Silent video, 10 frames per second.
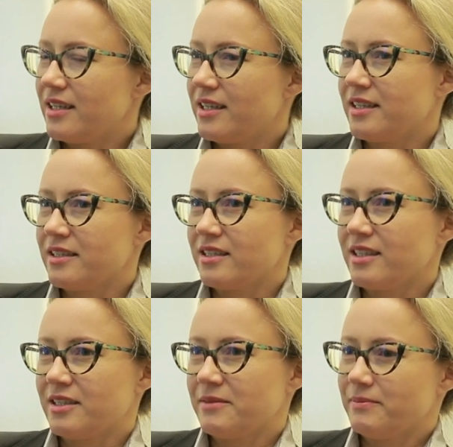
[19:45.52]

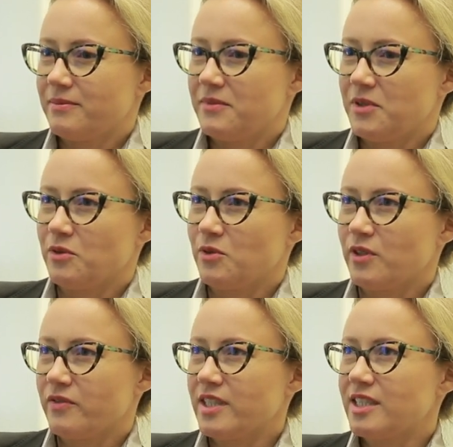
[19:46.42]
And, you know,
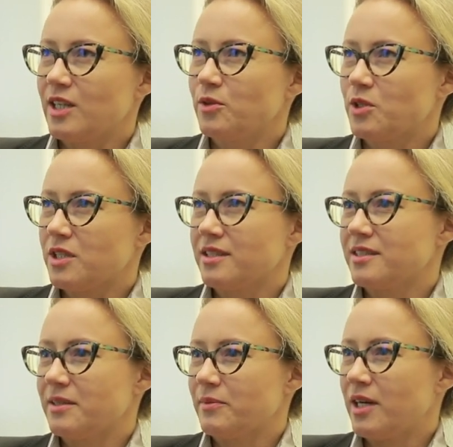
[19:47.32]
if the solution
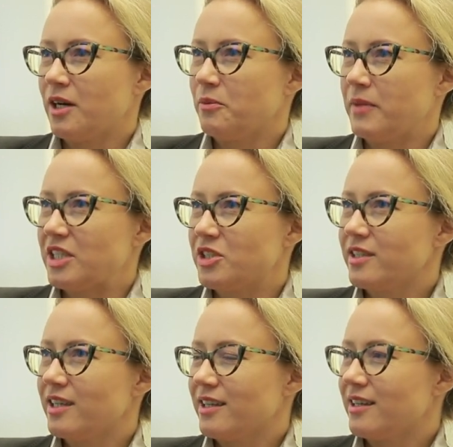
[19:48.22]
somehow
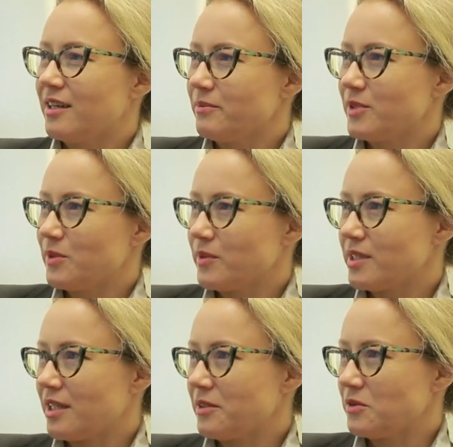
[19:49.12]
magically comes
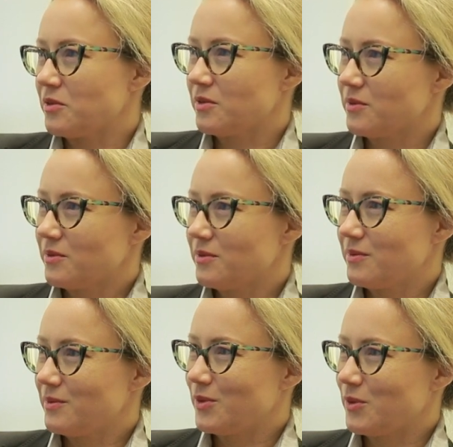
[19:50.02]
without,
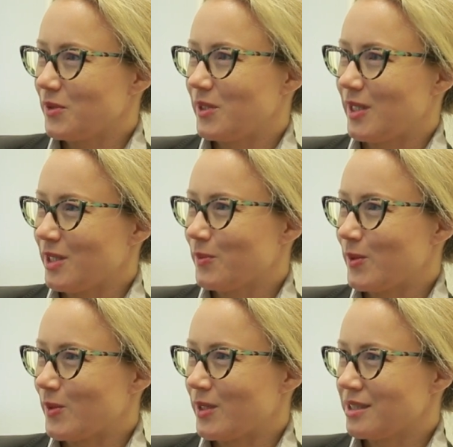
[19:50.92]
you know, real
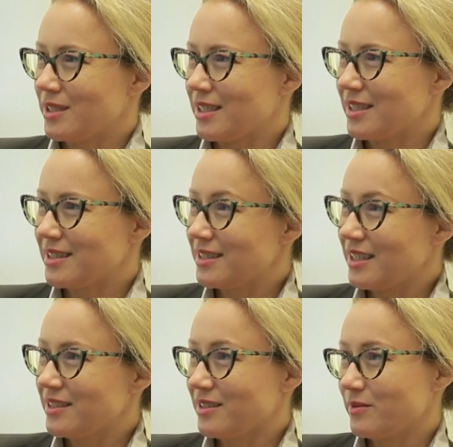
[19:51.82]
progress and
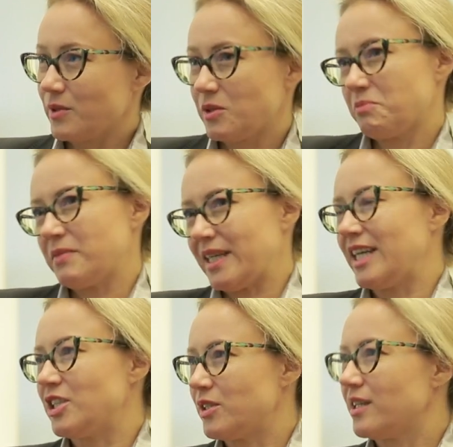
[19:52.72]
understanding, which
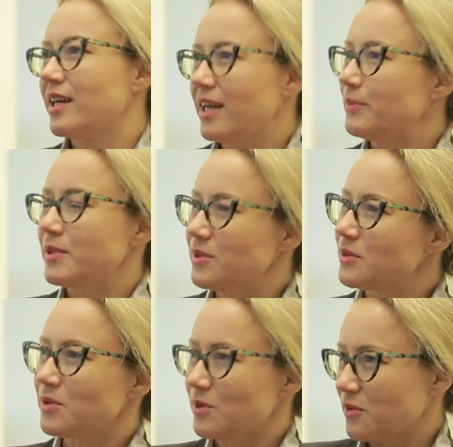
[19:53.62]
occasionally happens,
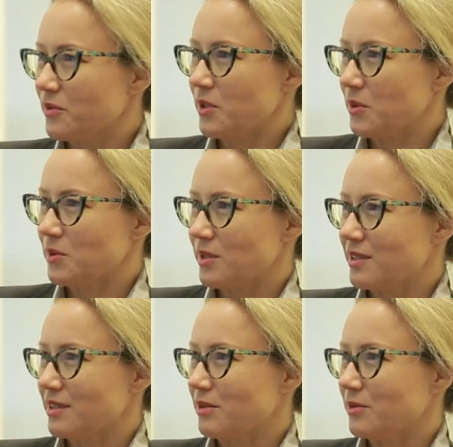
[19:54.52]
it sort of closes
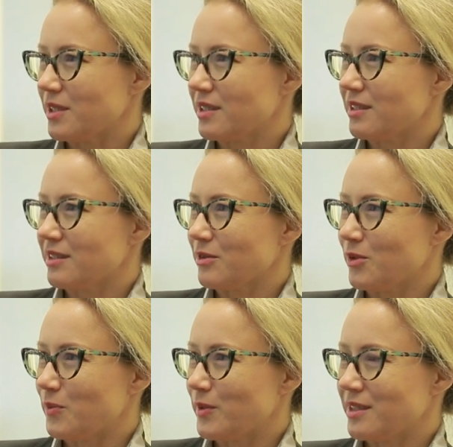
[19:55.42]
the door rather than
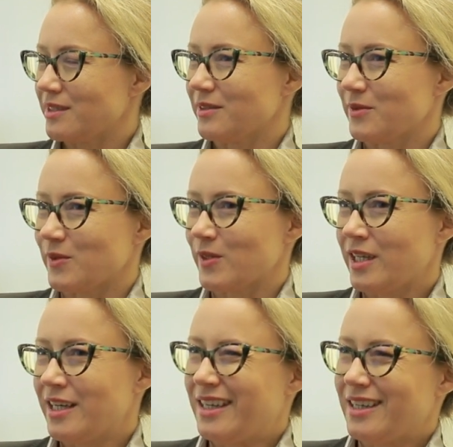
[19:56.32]
opens the door,
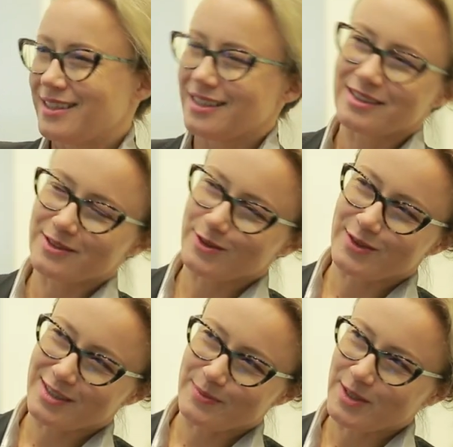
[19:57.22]
then it's
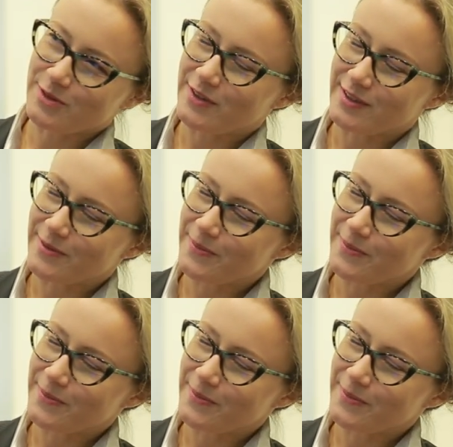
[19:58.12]
not as much fun.